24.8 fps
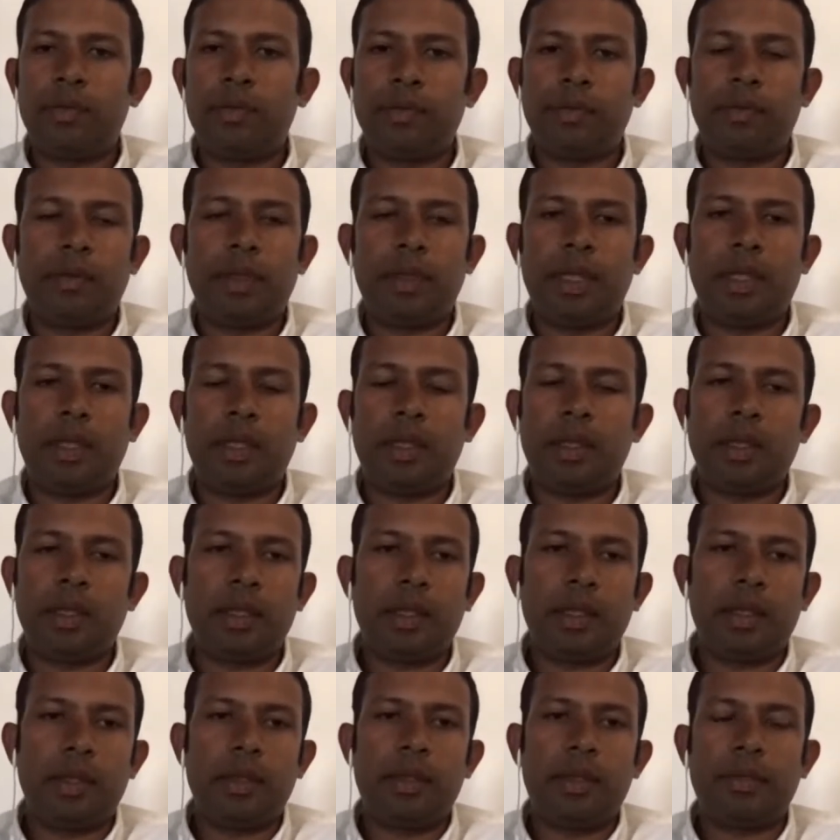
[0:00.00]

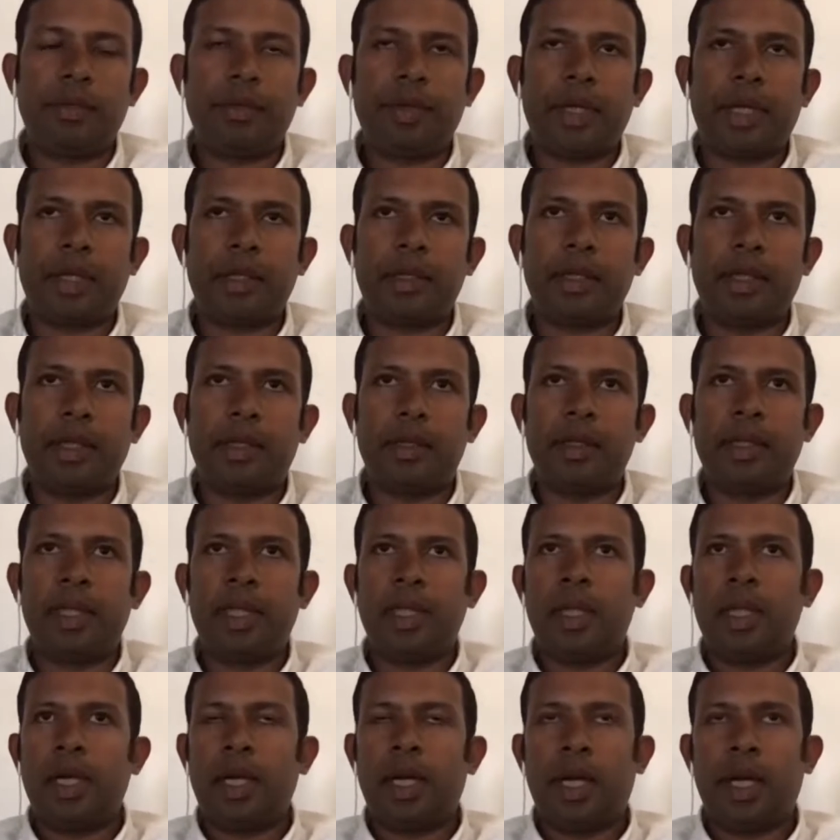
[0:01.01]
the fact that
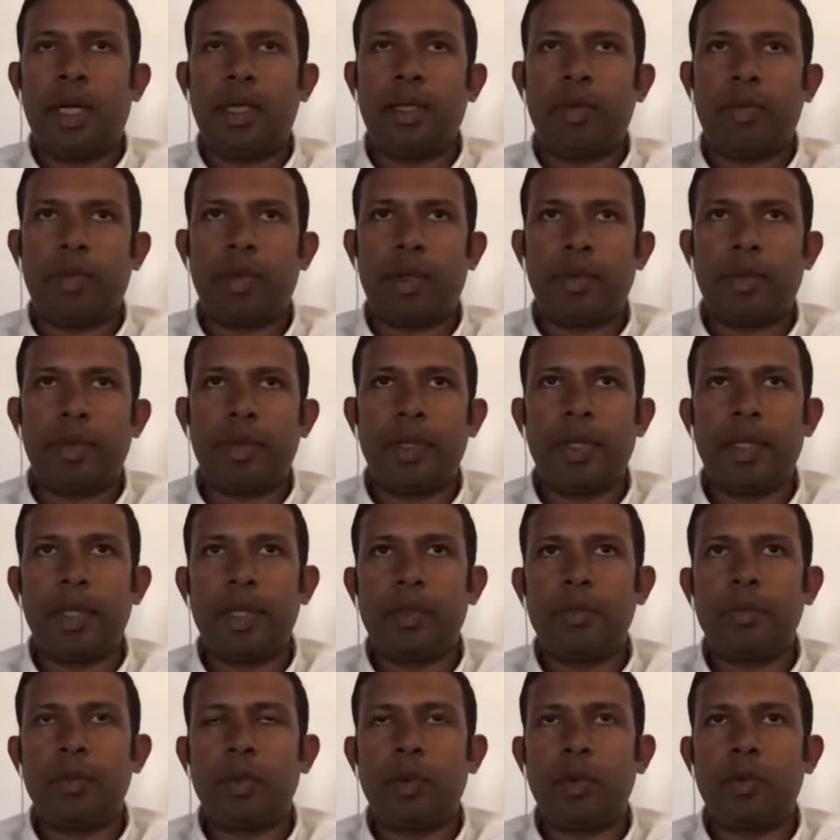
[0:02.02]
either property
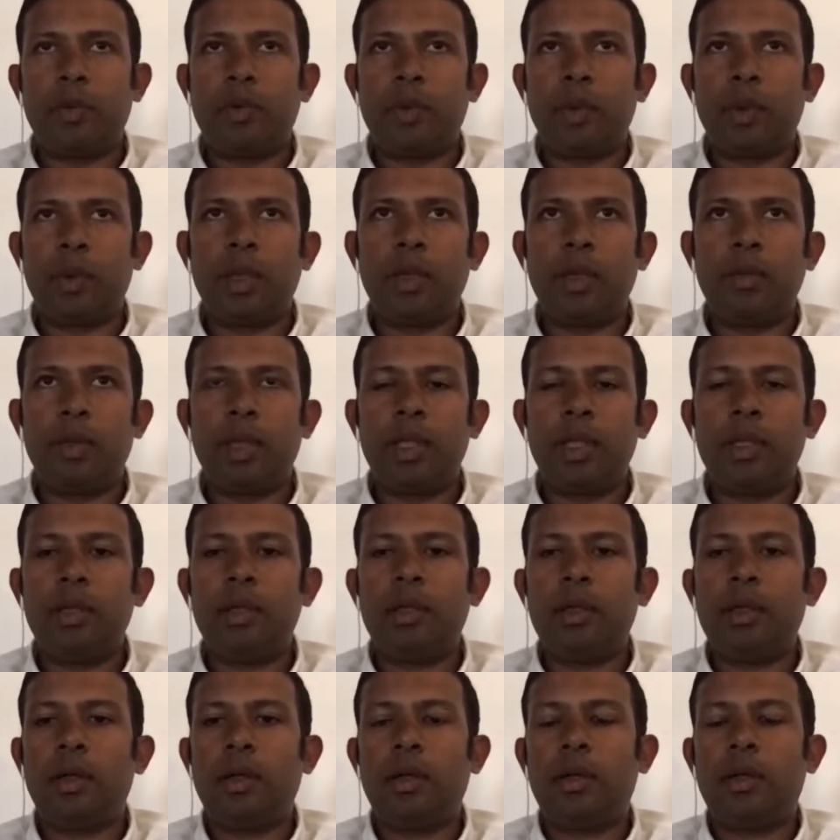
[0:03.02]
is more
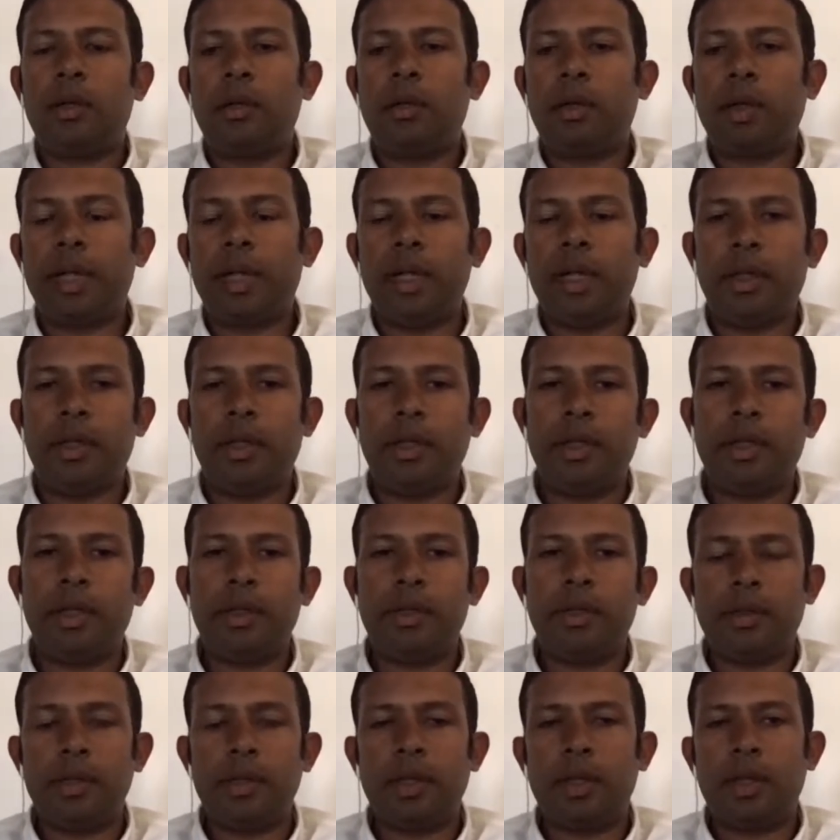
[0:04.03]
affordable or it
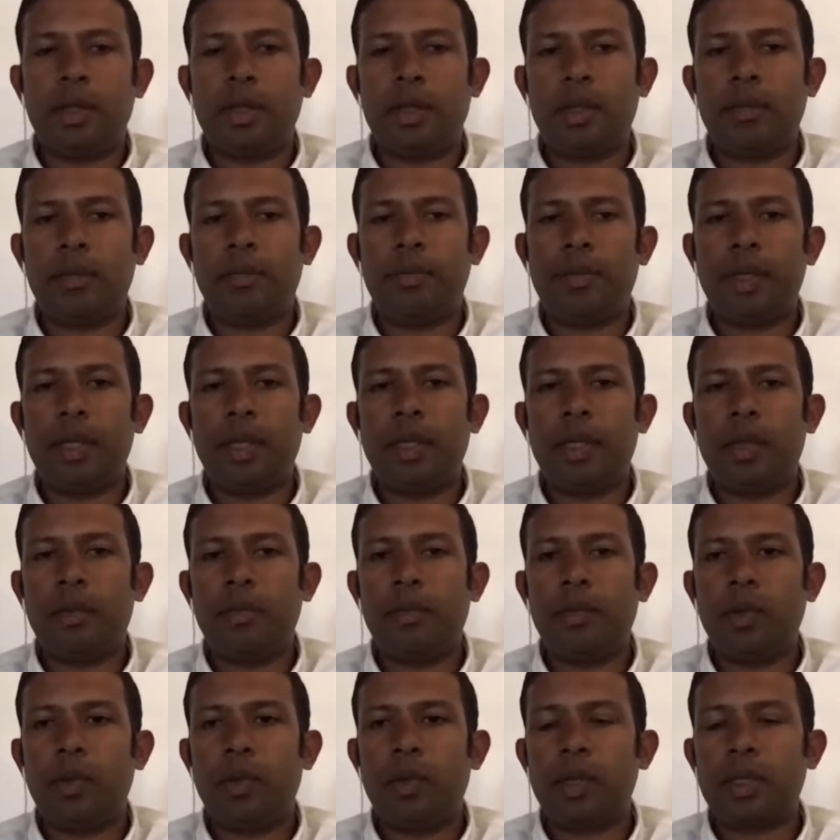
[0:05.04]
is a
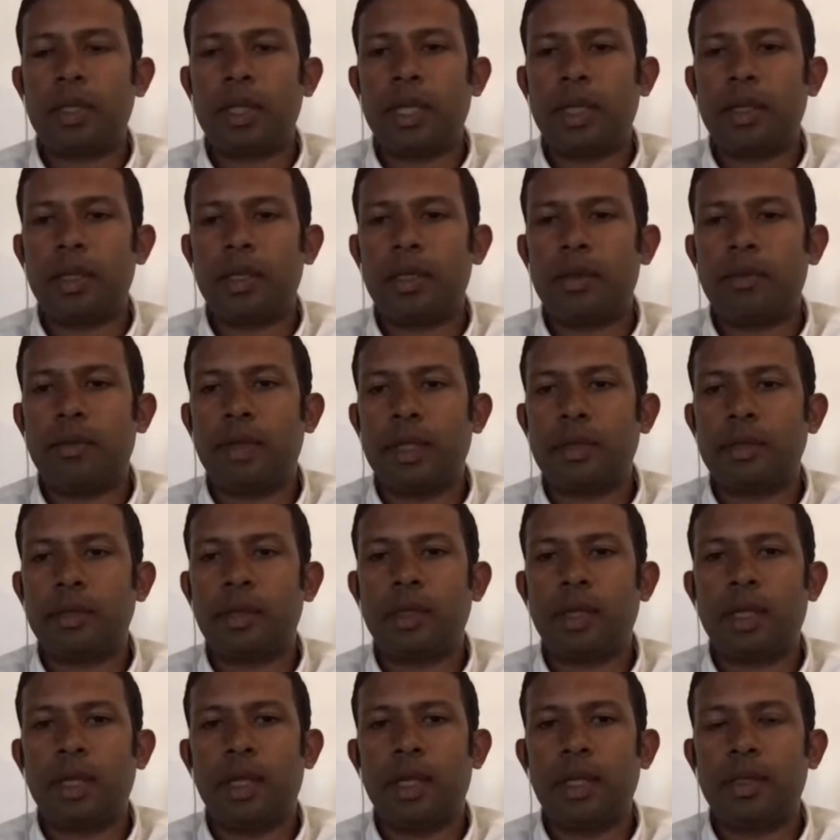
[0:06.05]
more attractive
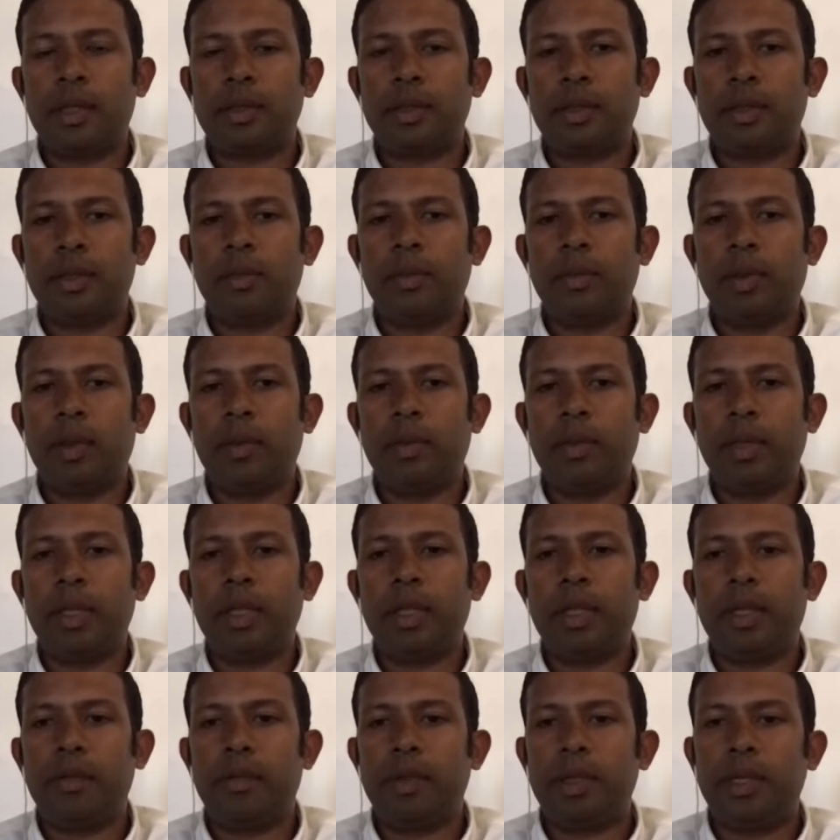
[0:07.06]
asset class at the
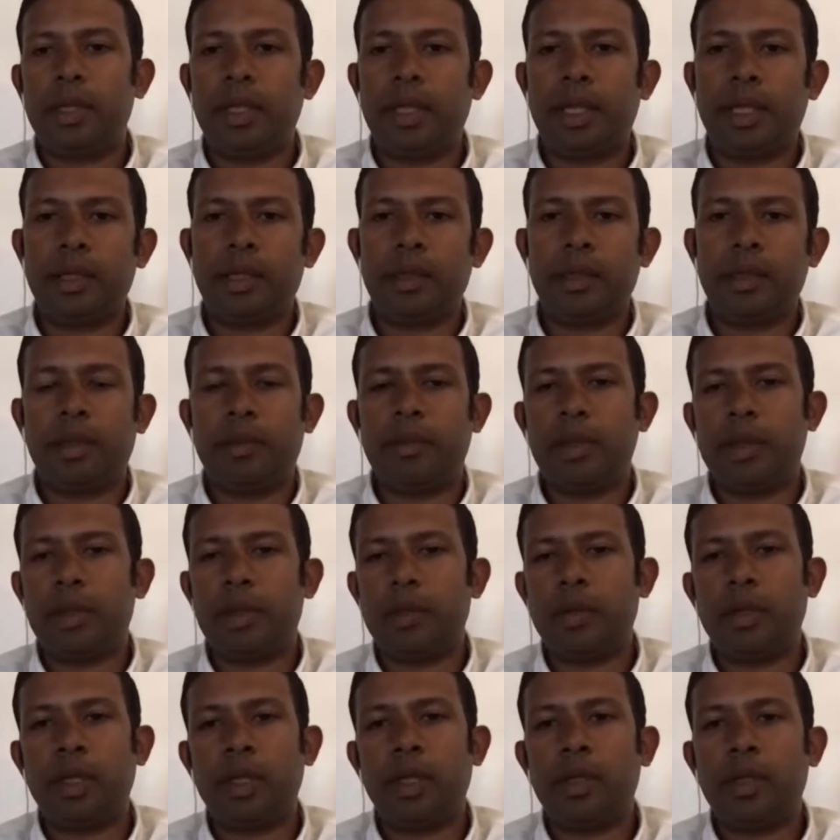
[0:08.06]
moment, given that the
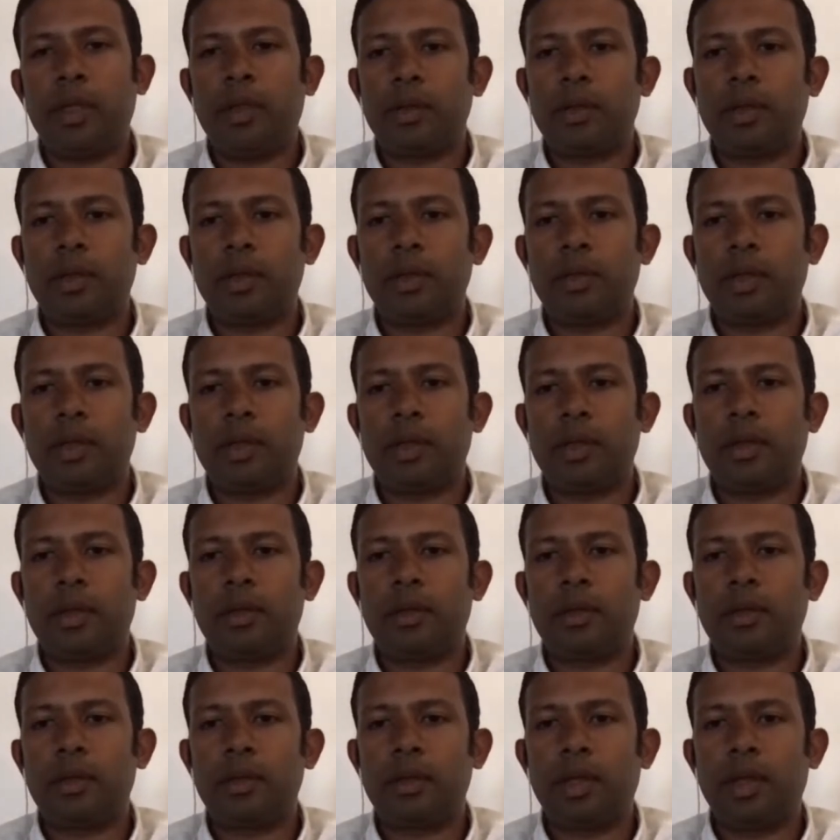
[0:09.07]
opportunity cost is
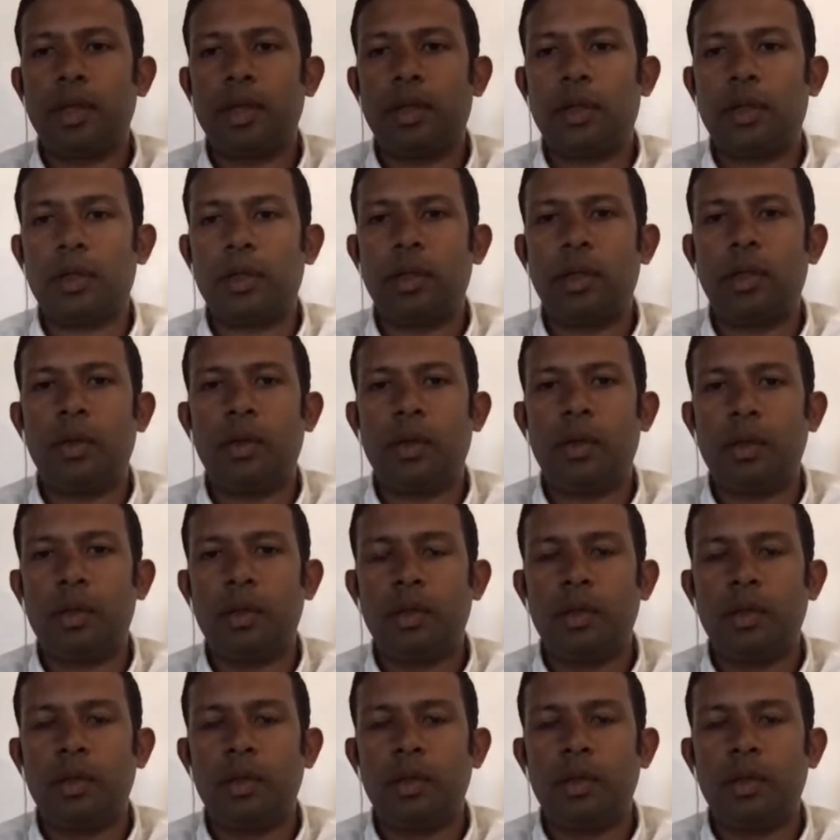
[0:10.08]
a lot lower.